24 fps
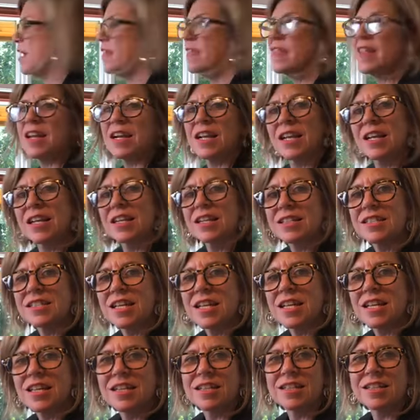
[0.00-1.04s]
and then I'm going to
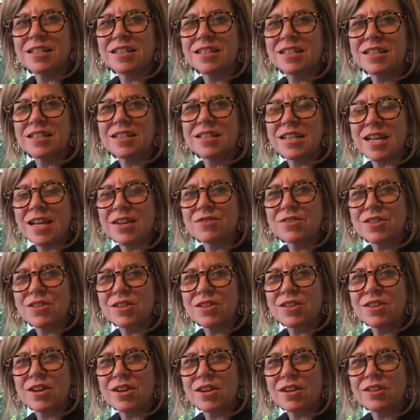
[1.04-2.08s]
take you down to
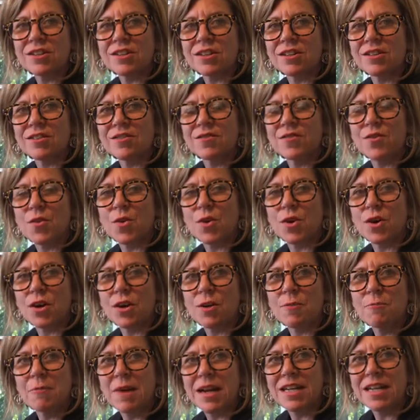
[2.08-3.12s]
the garden
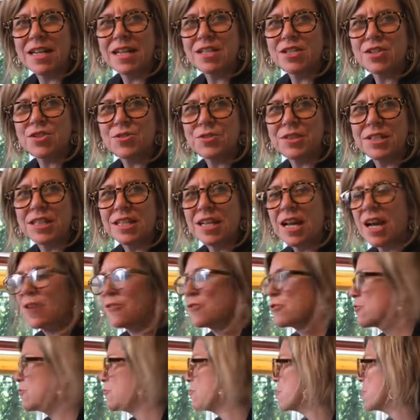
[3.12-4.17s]
for Monday's
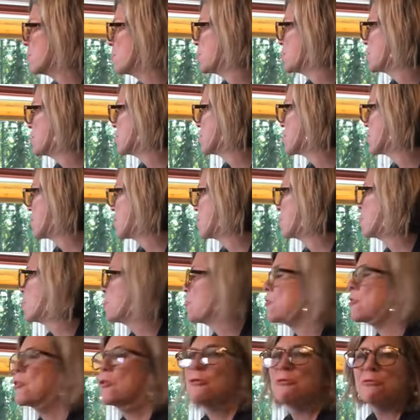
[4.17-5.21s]
greenhouse
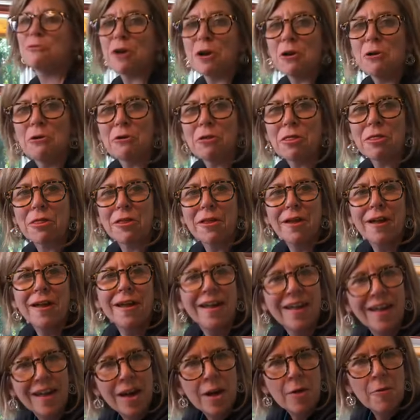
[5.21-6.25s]
growth.
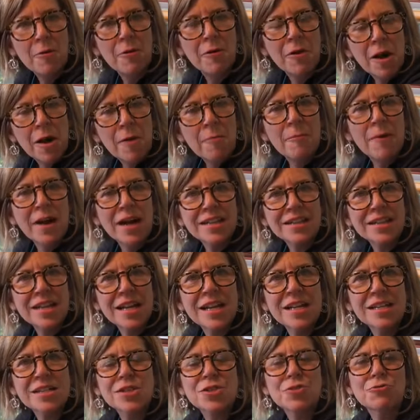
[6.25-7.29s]

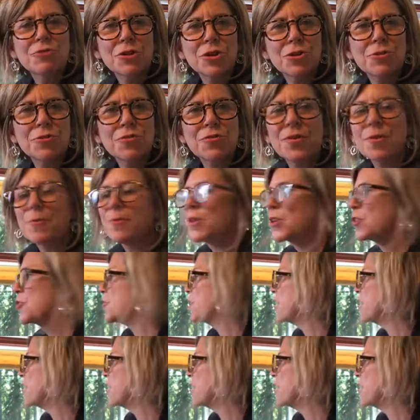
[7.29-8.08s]
Monday's growth from the